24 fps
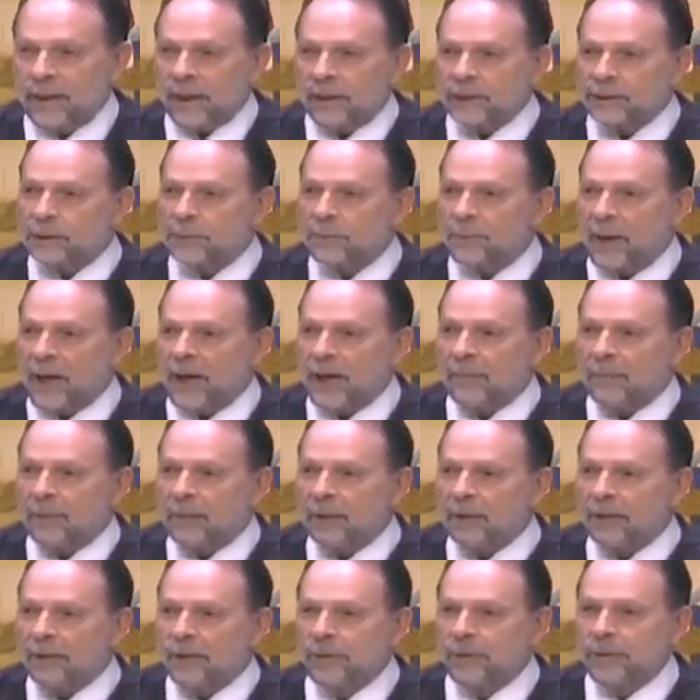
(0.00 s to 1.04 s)
out of spy
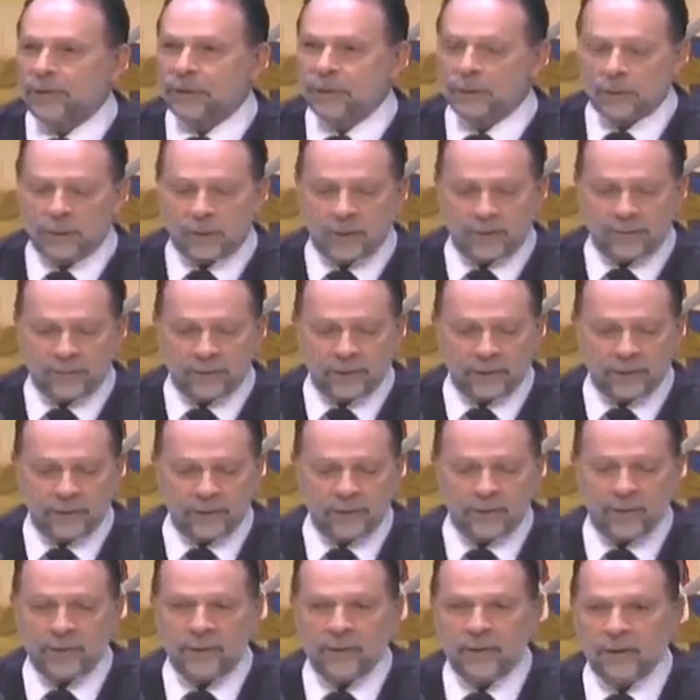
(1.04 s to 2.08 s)
balloons or whatever they're
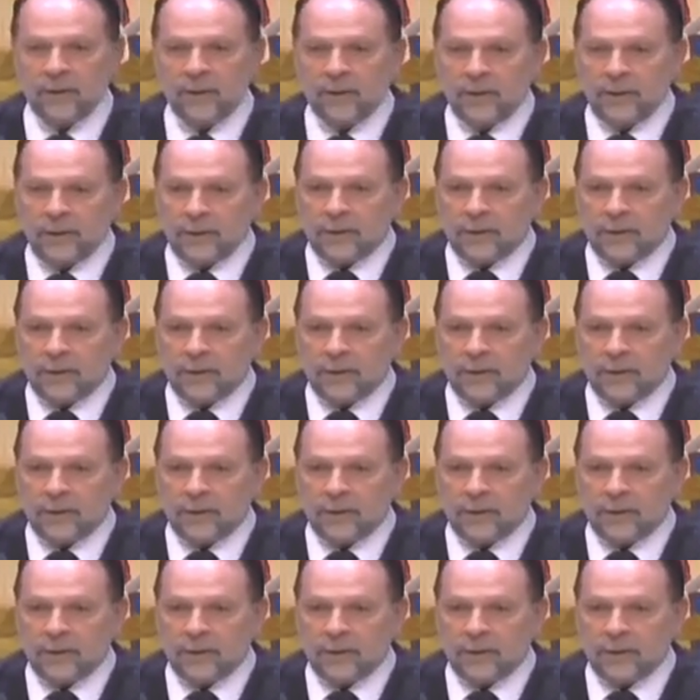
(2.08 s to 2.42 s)
doing.